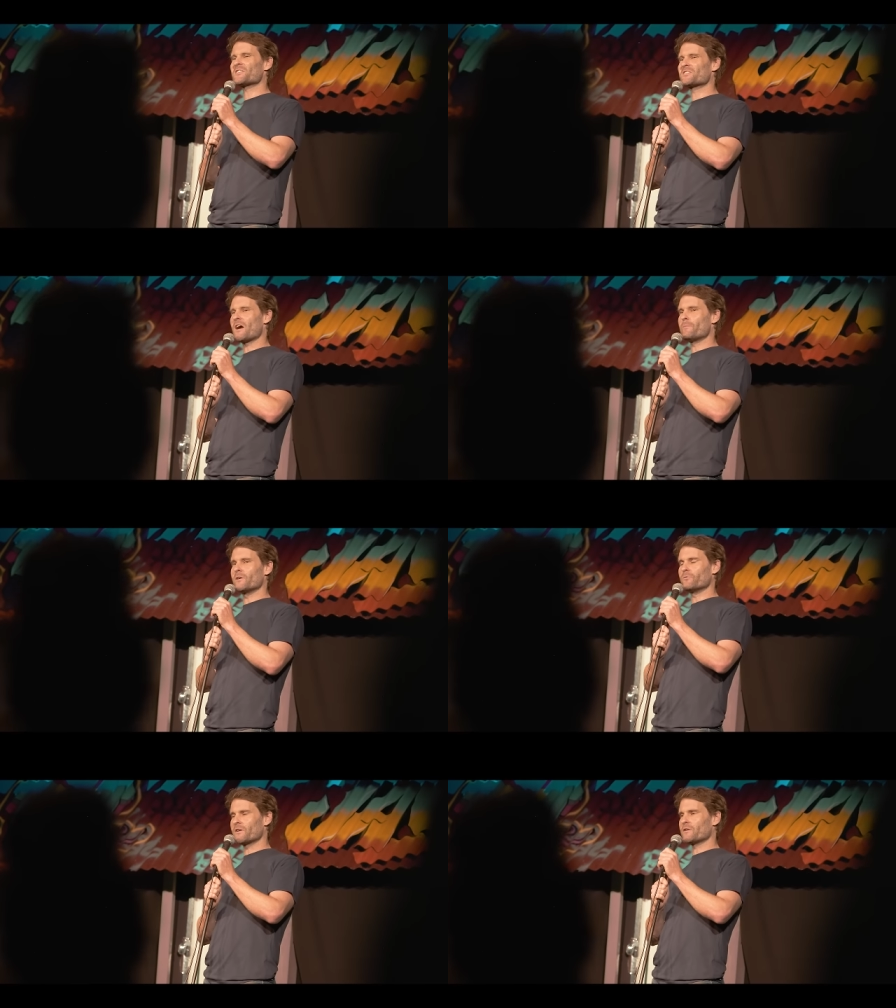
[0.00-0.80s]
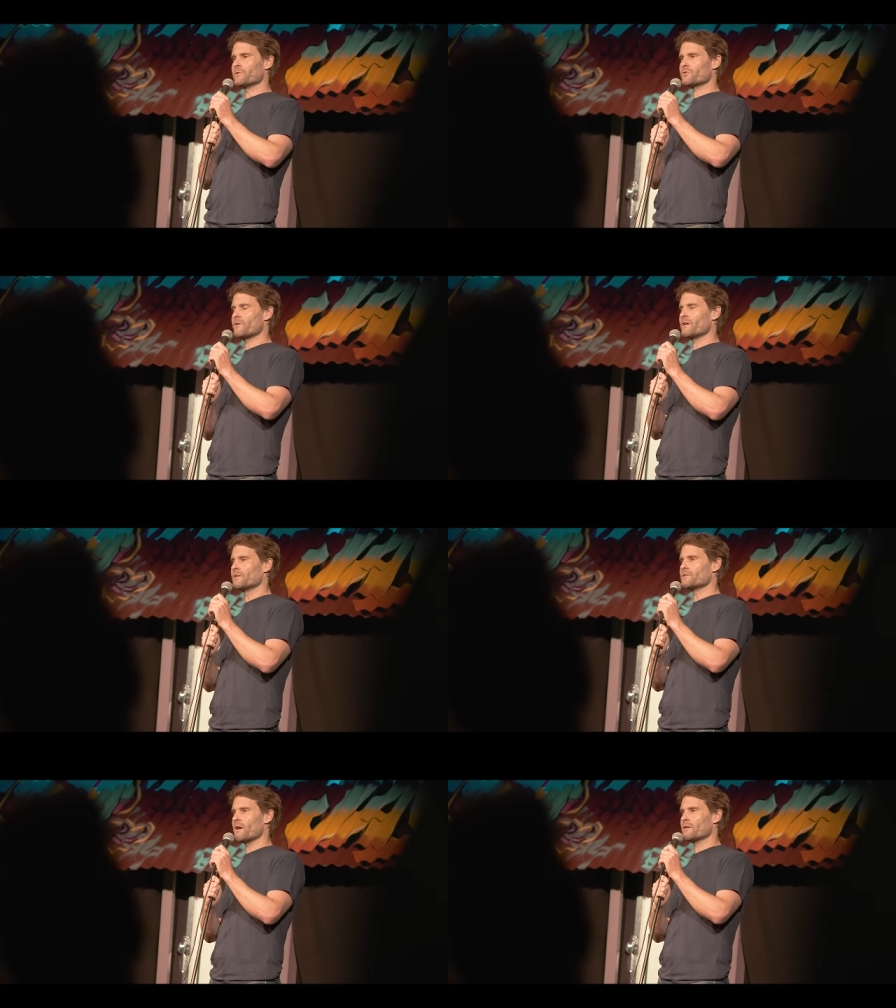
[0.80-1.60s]
scummy regular
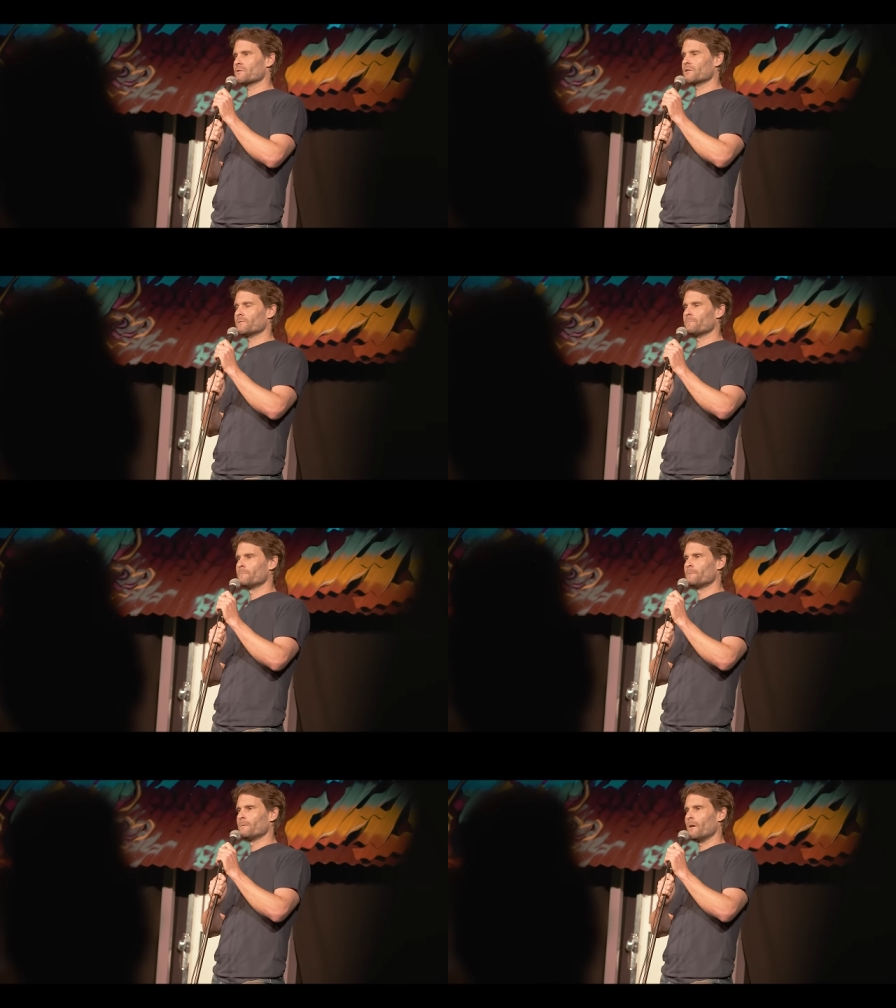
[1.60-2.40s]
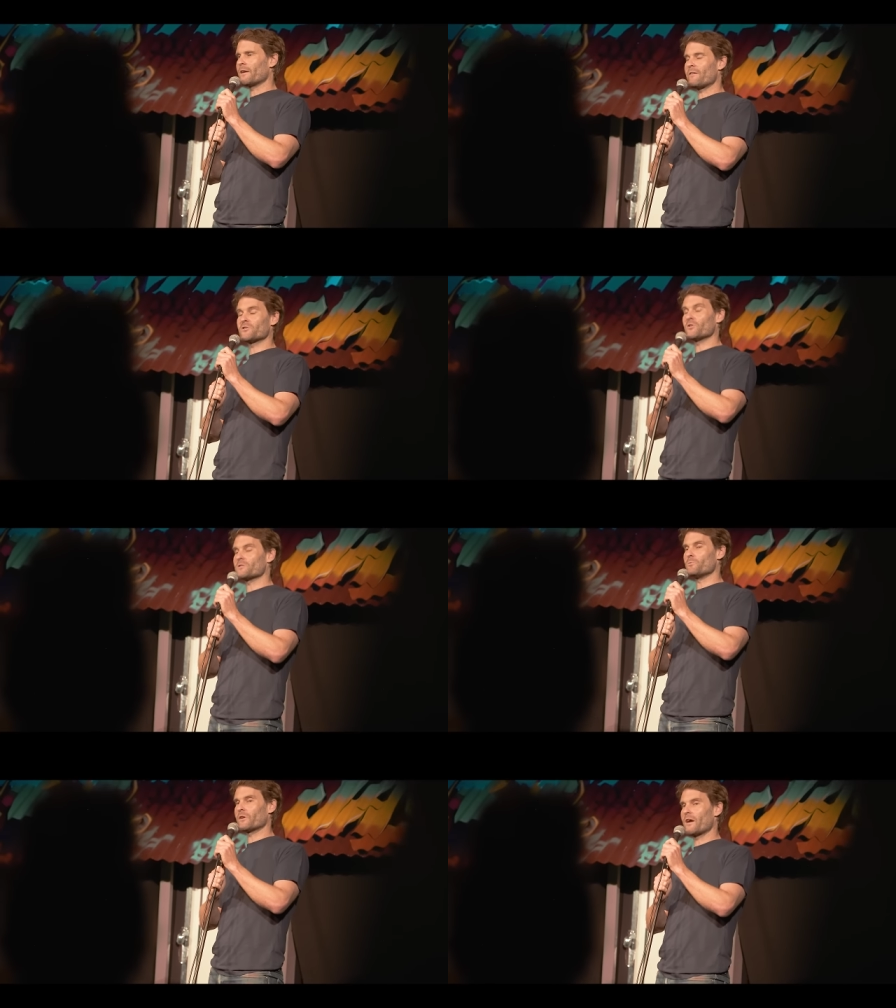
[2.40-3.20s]
Australians are, so I'm going to I'm going to
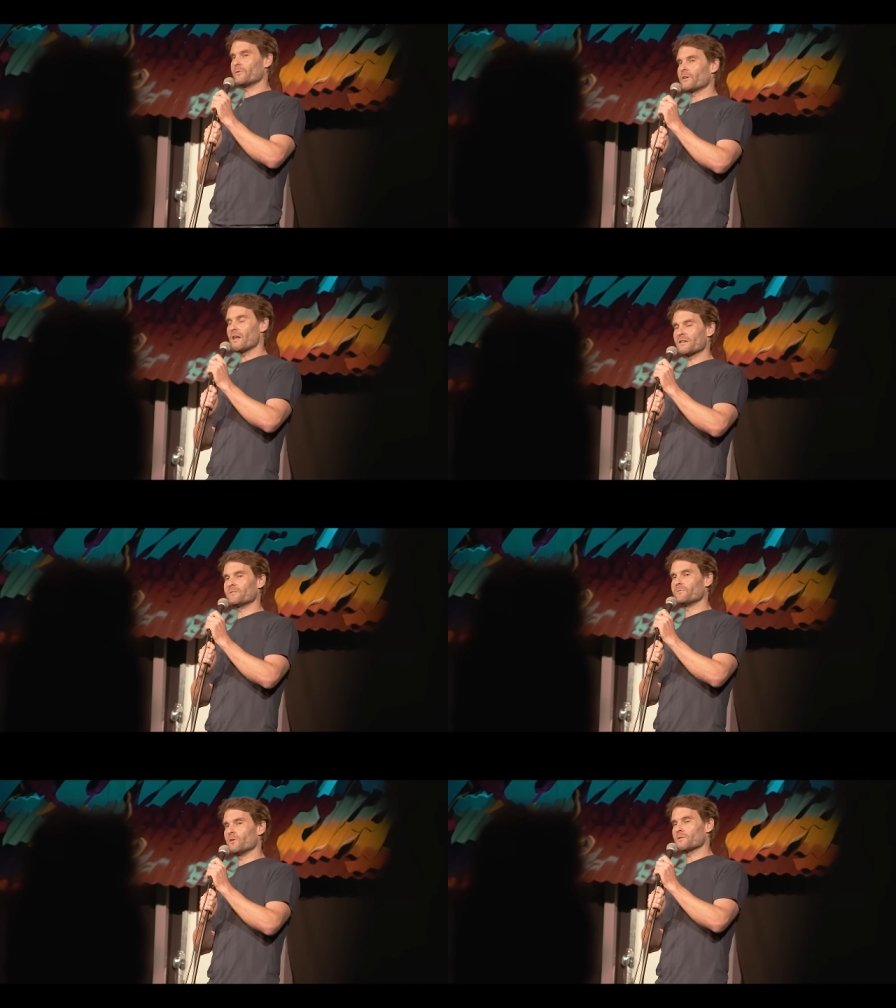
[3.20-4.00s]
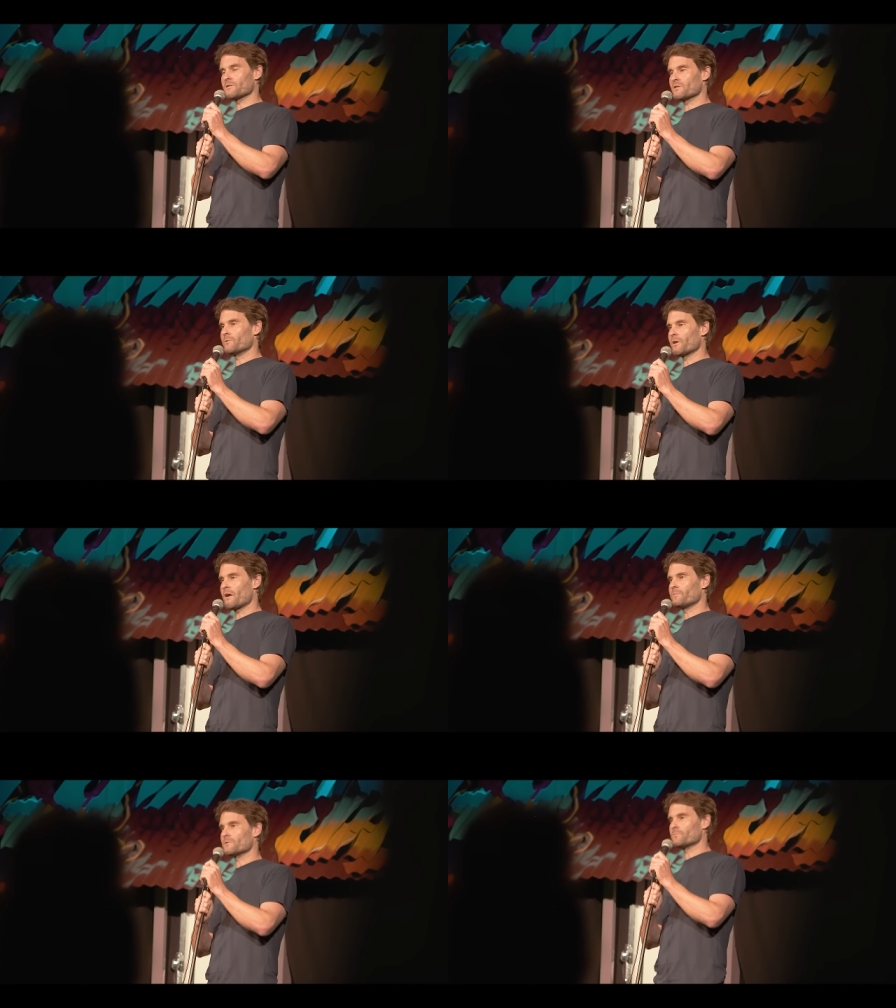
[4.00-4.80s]
advertise my car on the classifieds and see what
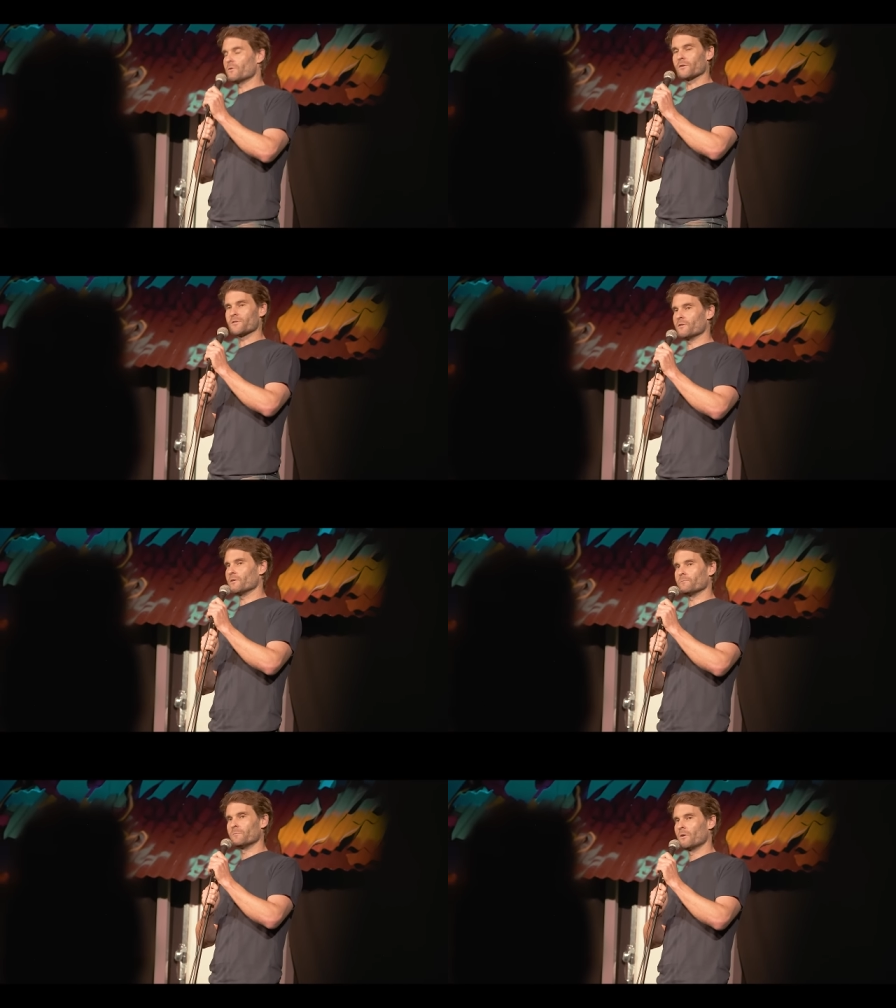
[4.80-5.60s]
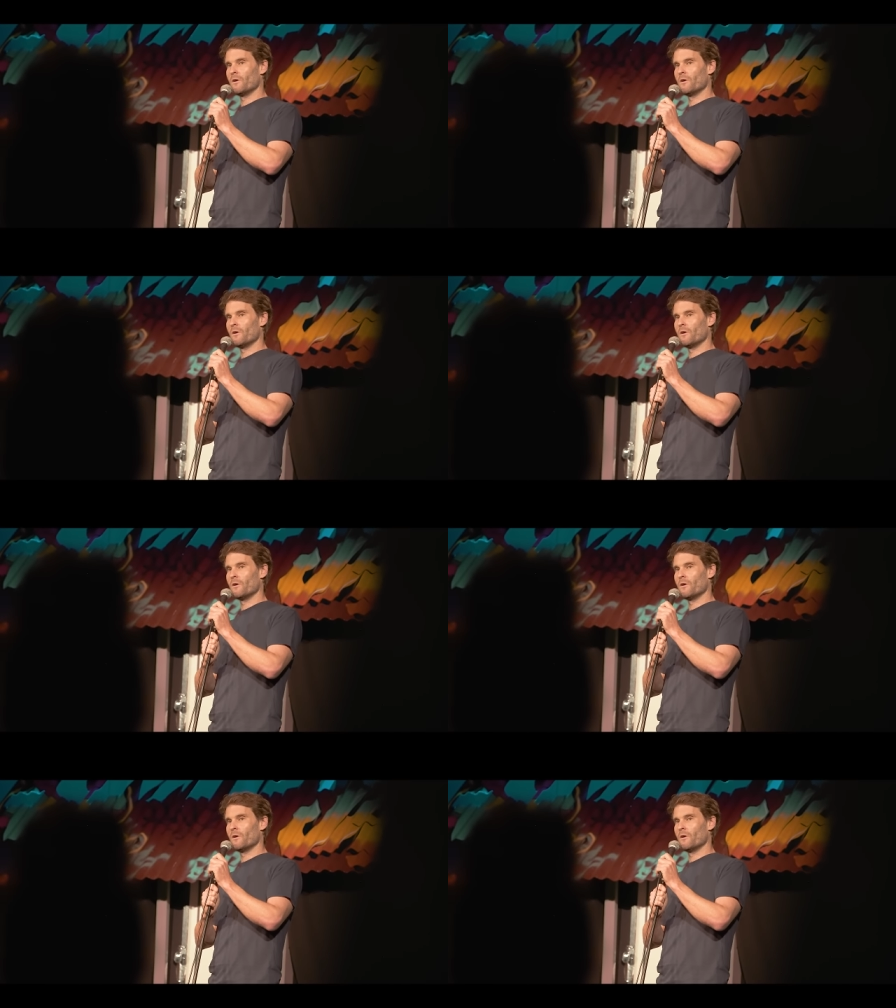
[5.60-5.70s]
happens. What a time.